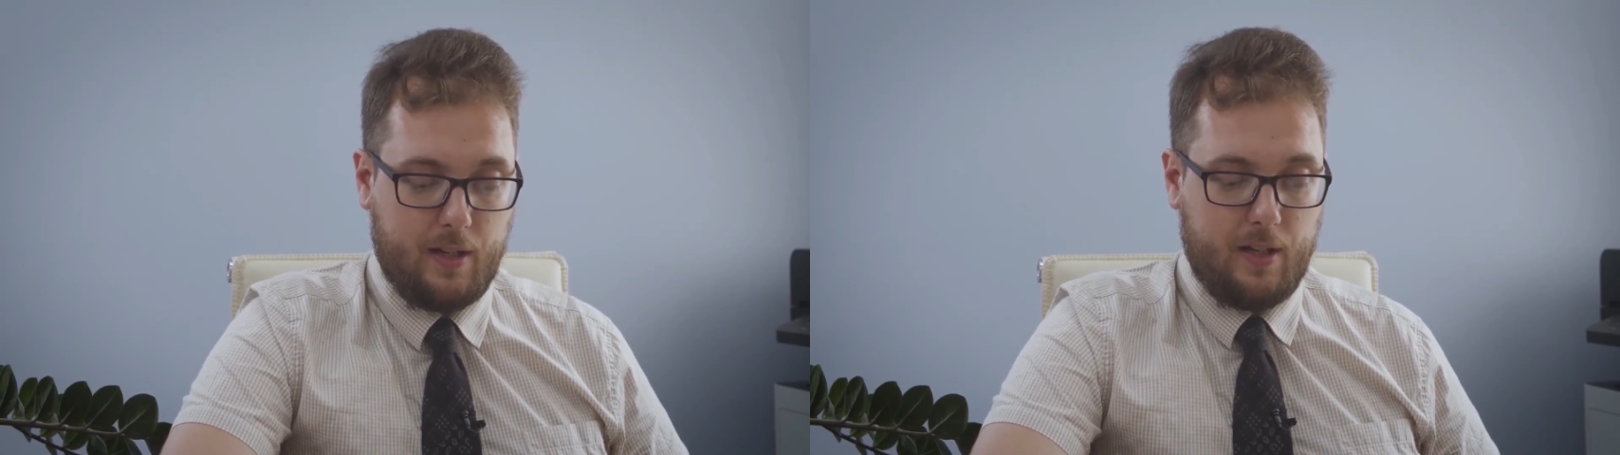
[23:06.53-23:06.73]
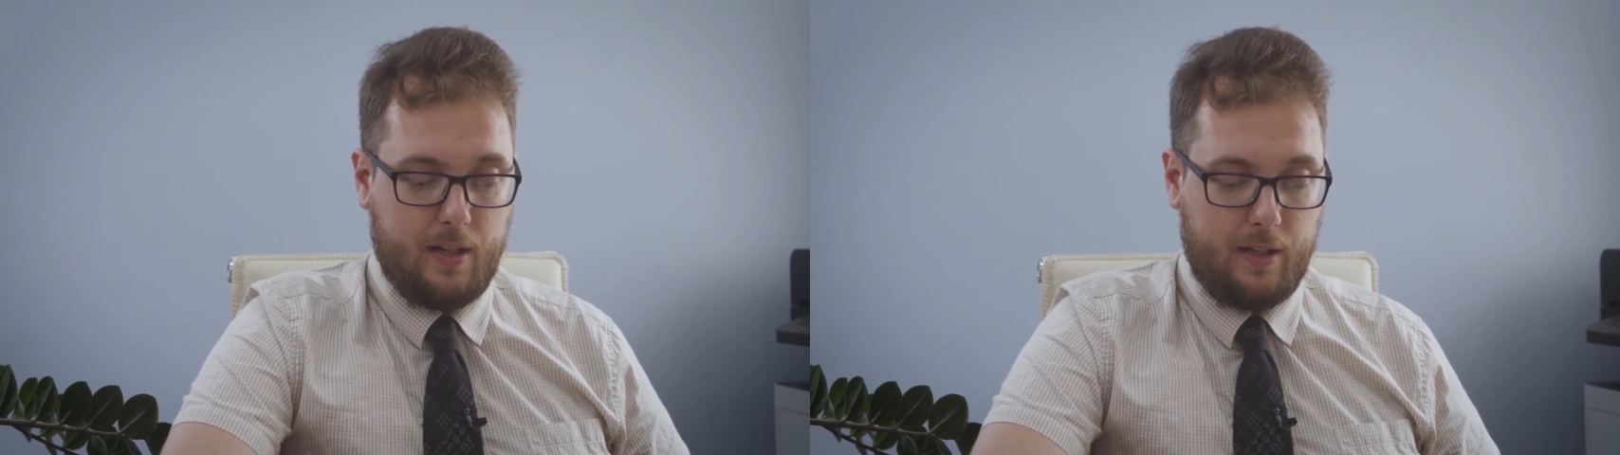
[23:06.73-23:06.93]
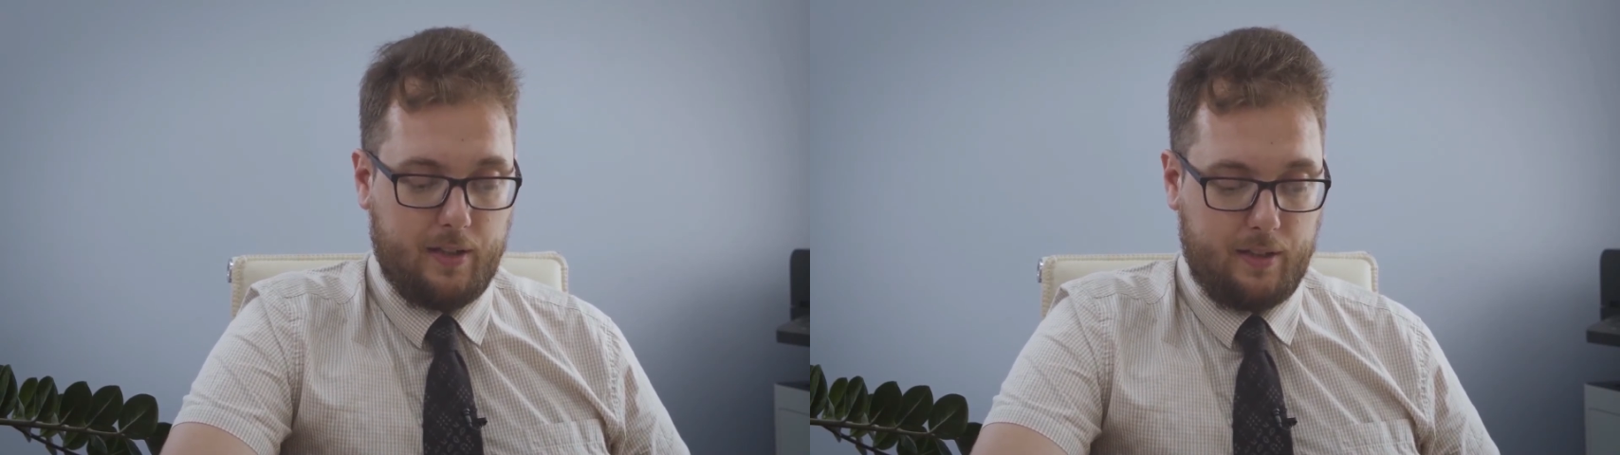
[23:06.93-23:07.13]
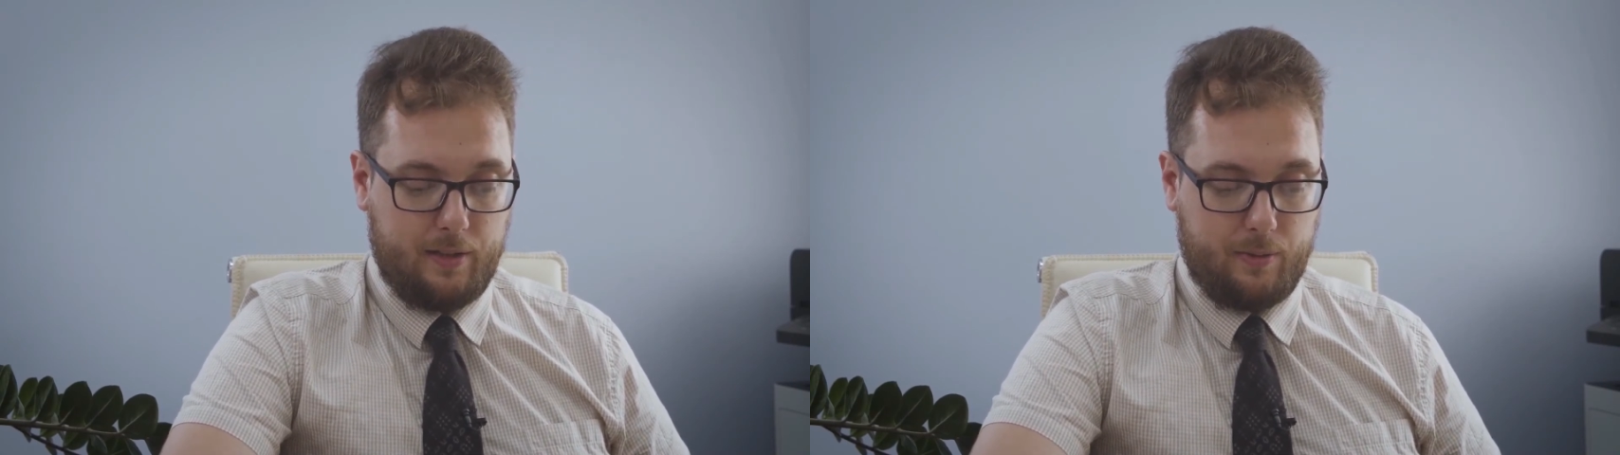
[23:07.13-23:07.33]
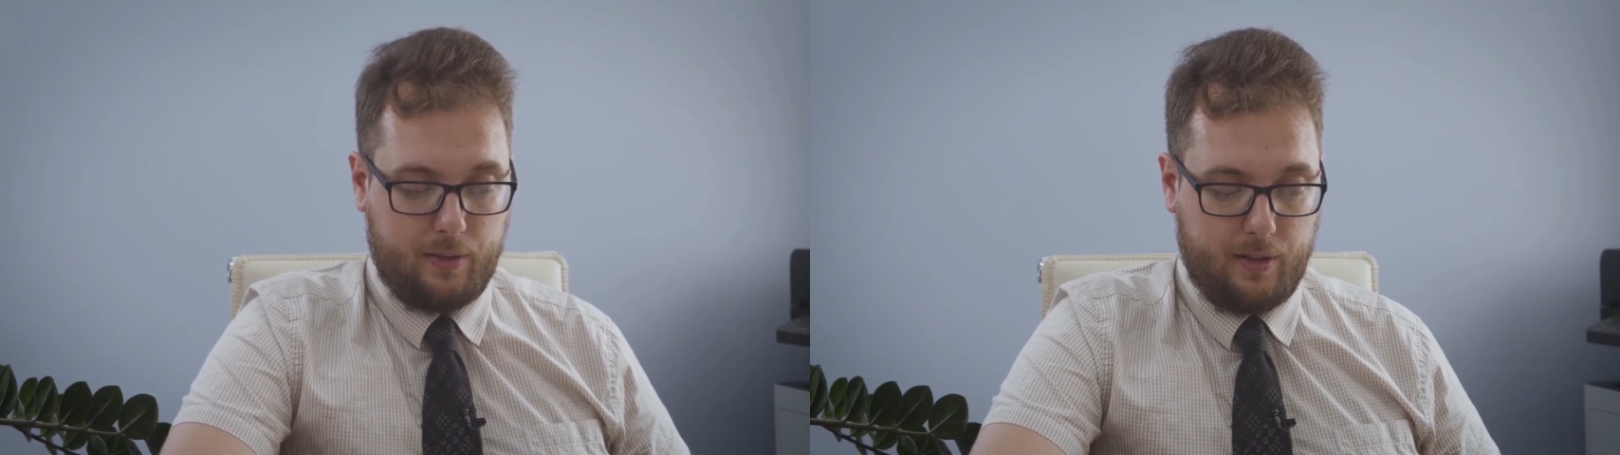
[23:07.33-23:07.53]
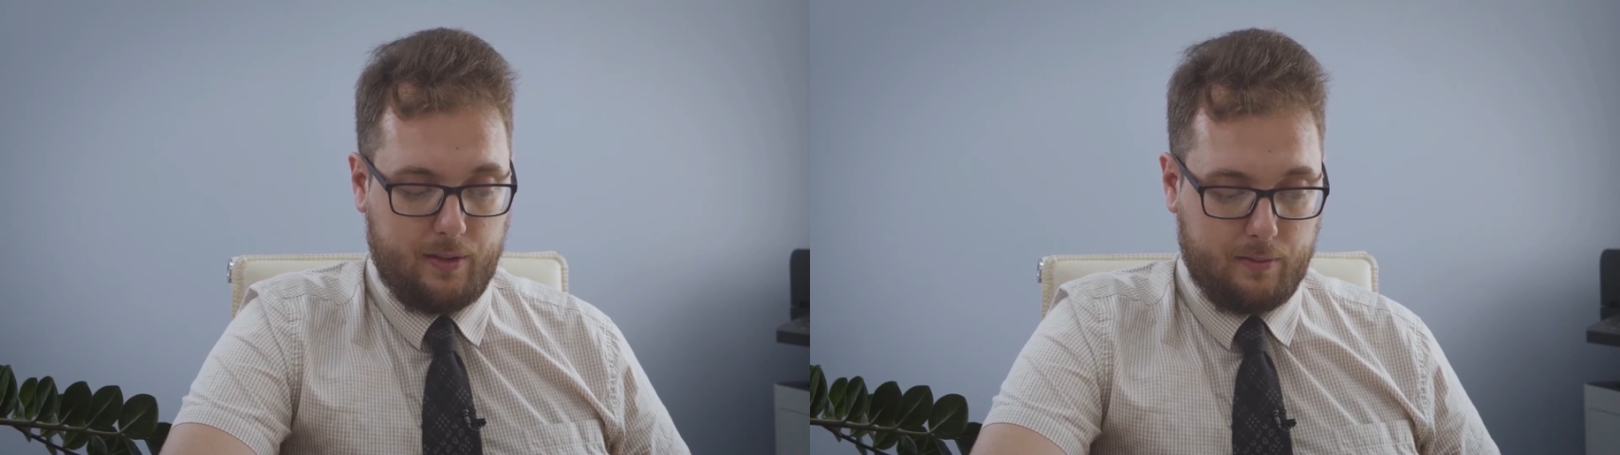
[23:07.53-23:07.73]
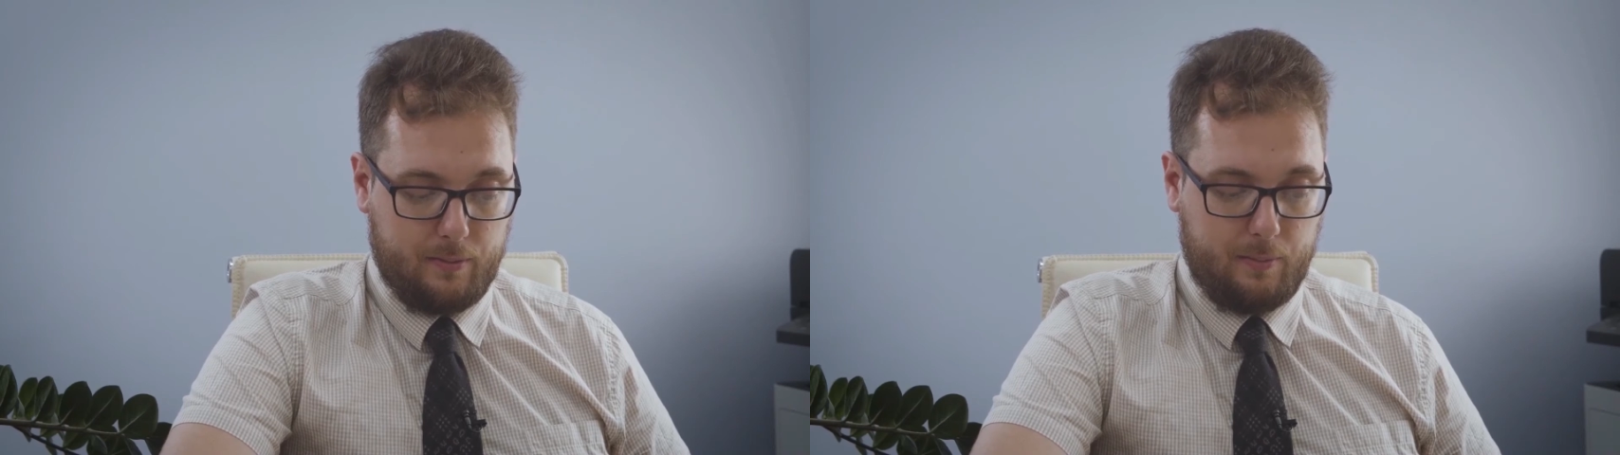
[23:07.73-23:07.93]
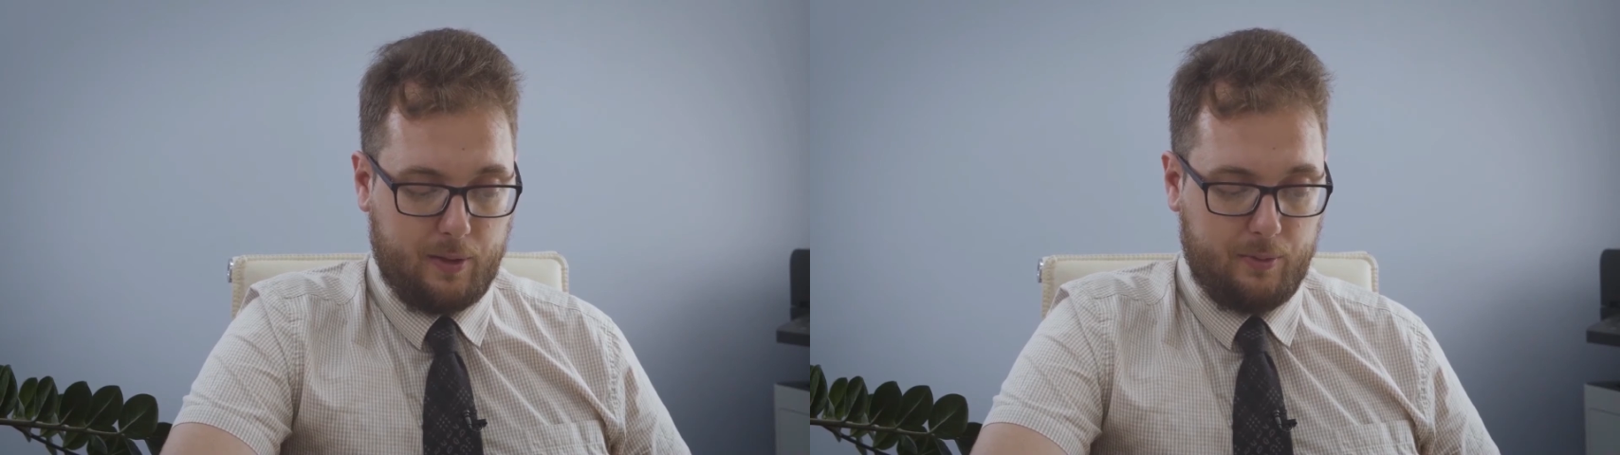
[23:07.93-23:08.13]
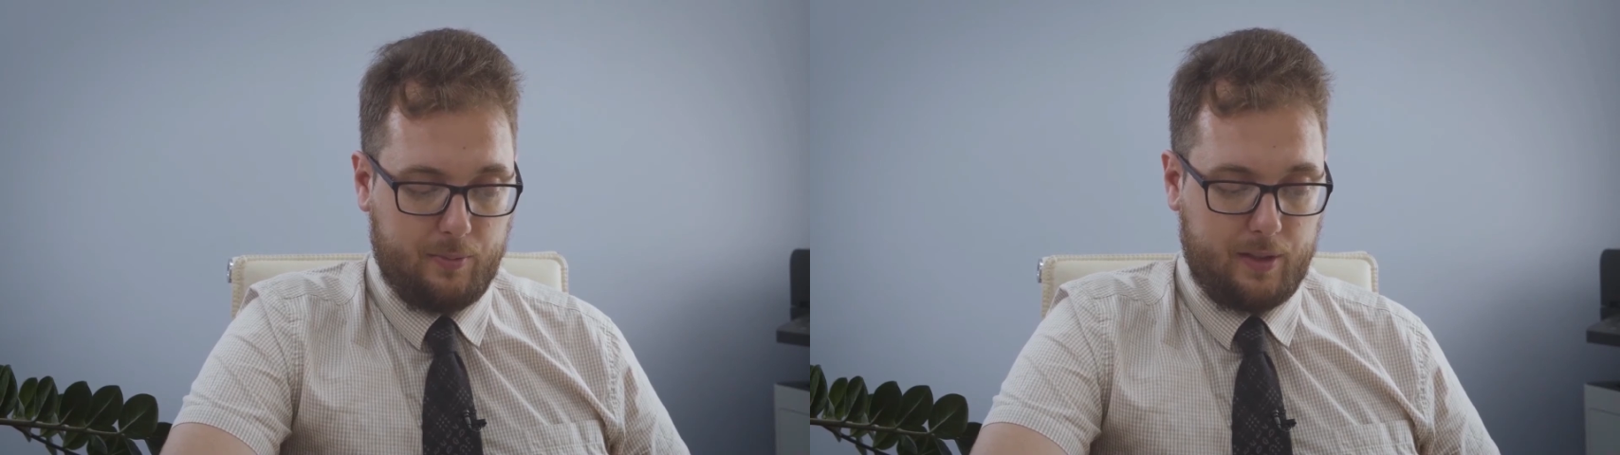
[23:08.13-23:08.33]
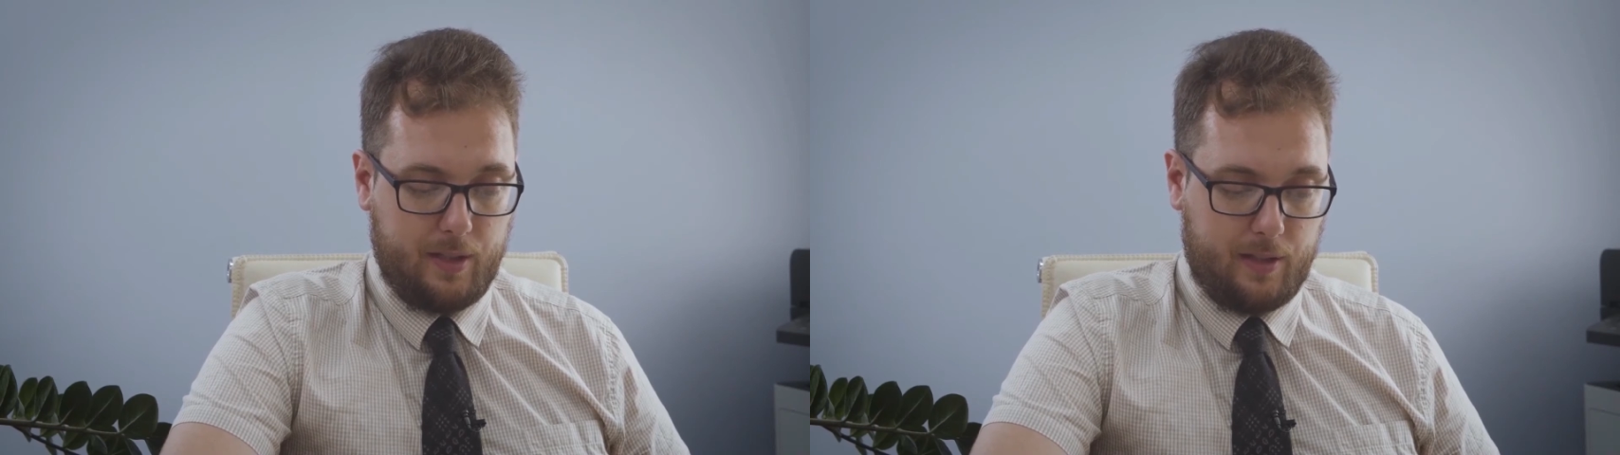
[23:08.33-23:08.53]
there was such diagnosis,
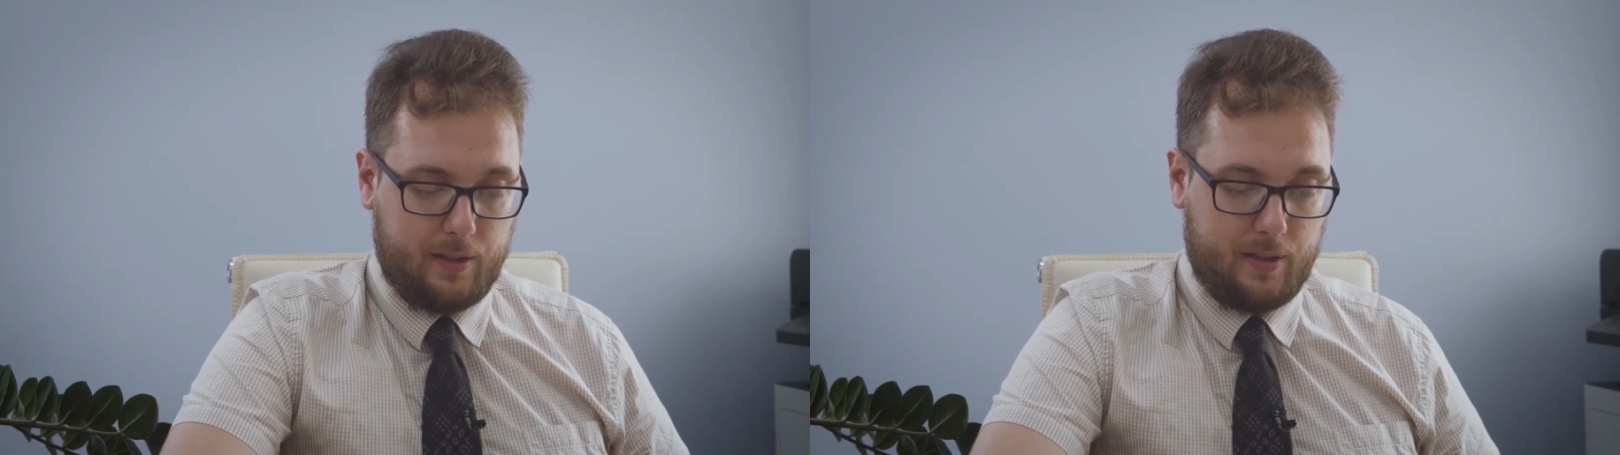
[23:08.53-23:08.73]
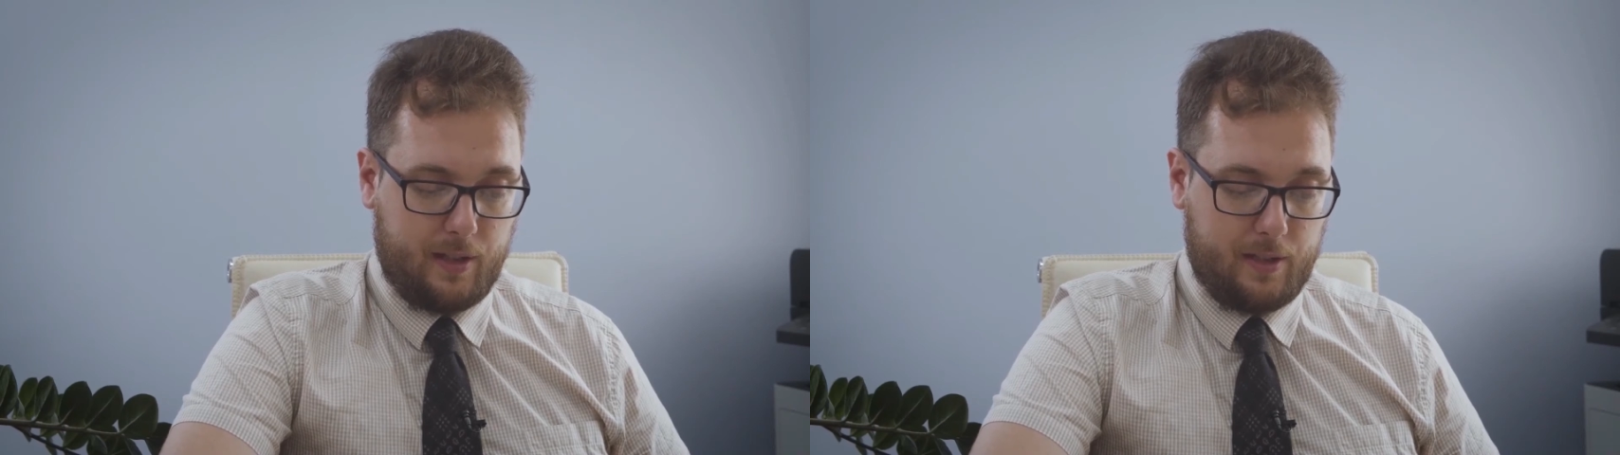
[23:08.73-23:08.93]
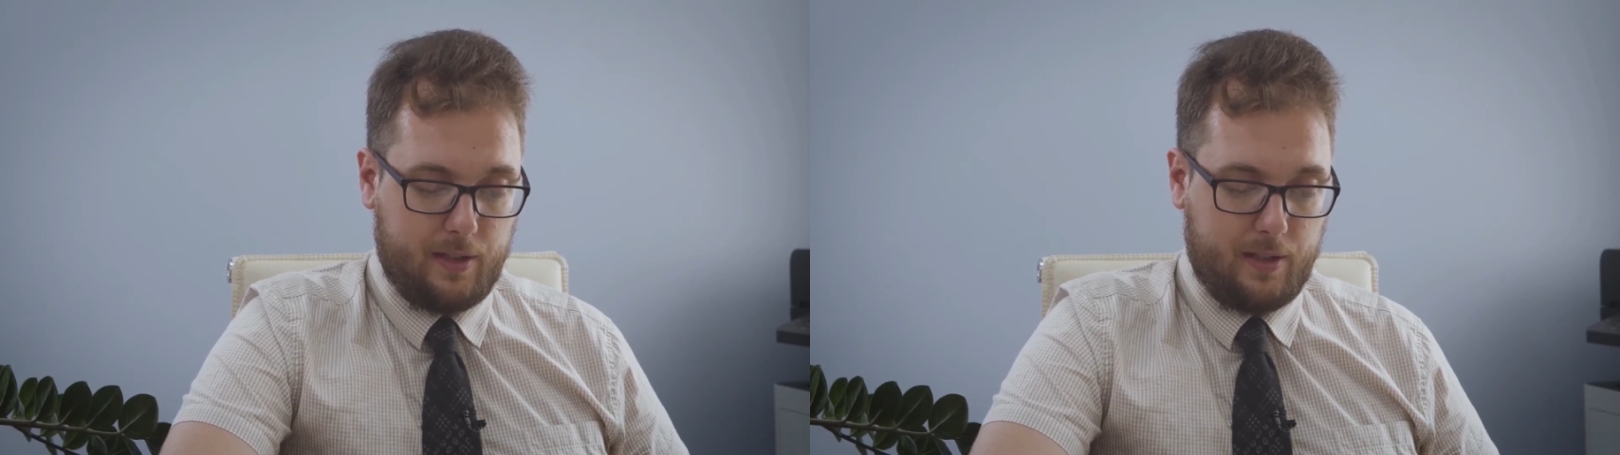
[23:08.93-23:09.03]
or